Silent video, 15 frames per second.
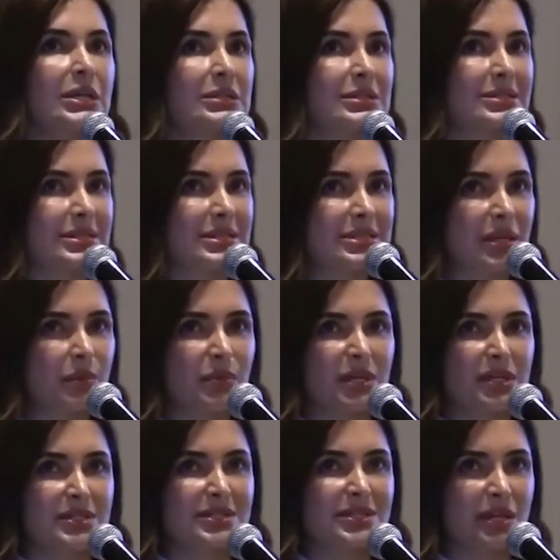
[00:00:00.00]
The
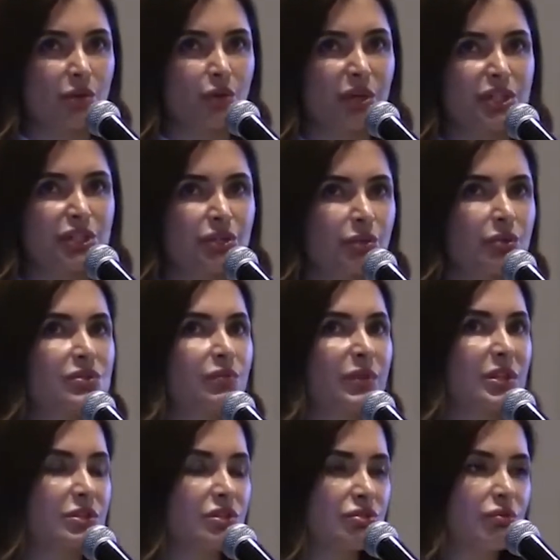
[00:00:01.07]
systemic steroid use
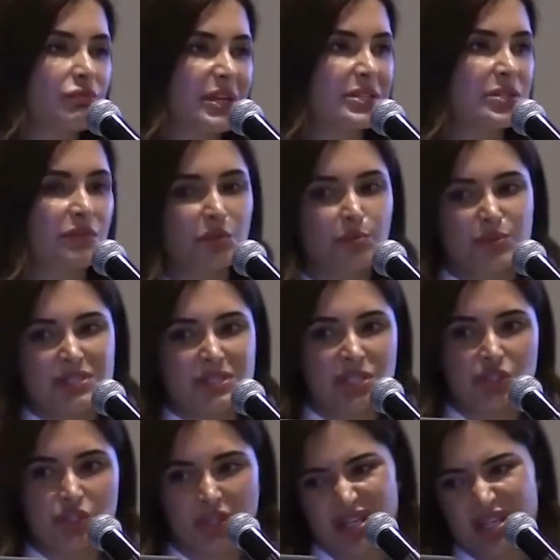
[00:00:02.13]
within 2 weeks of the
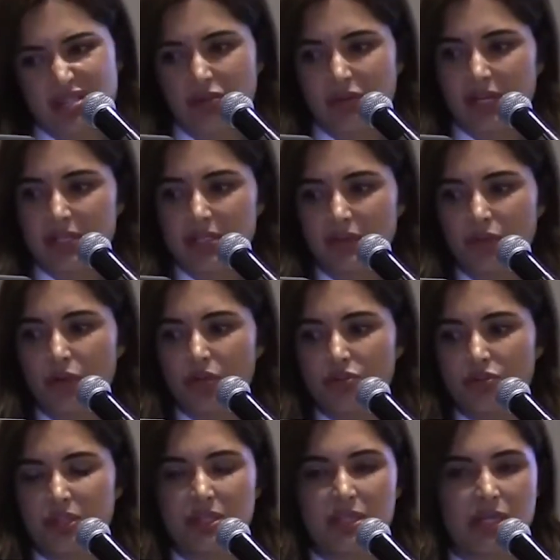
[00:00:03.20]
procedure is a relative
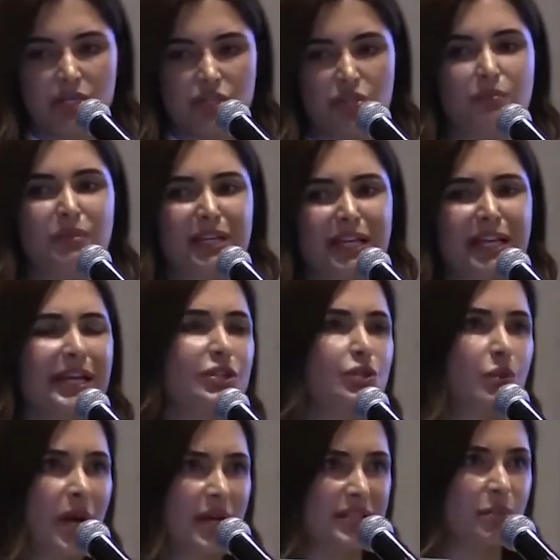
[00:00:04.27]
contraindication, but I like
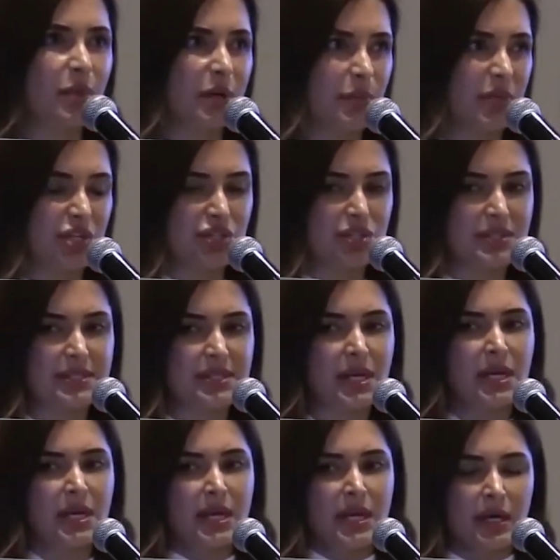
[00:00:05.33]
to ask my patients
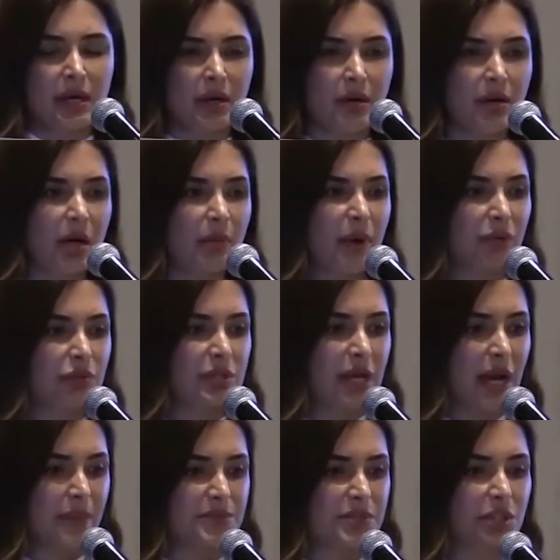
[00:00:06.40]
about
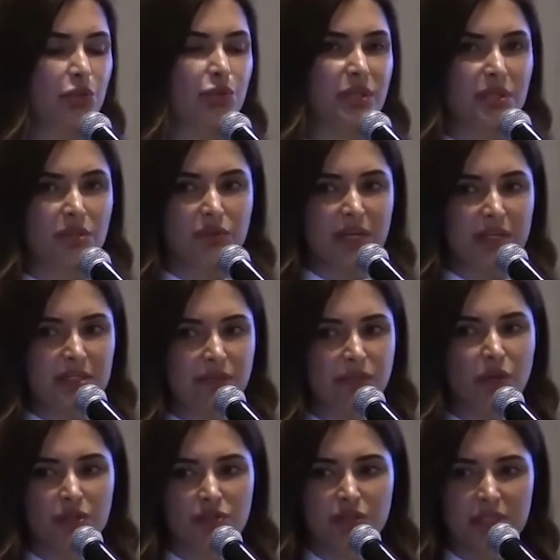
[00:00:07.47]
the absolute and the
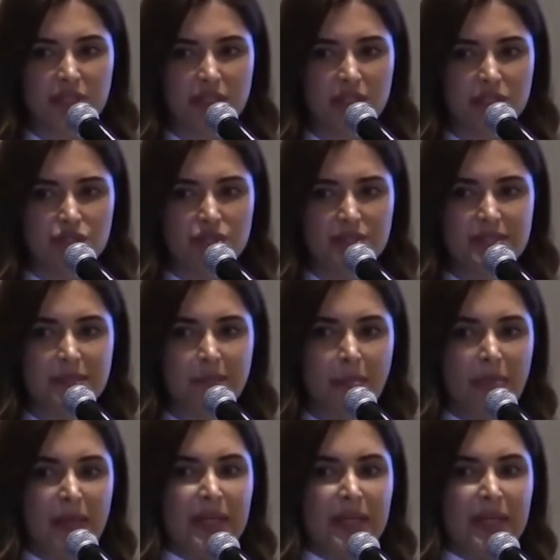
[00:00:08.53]
relative contraindications.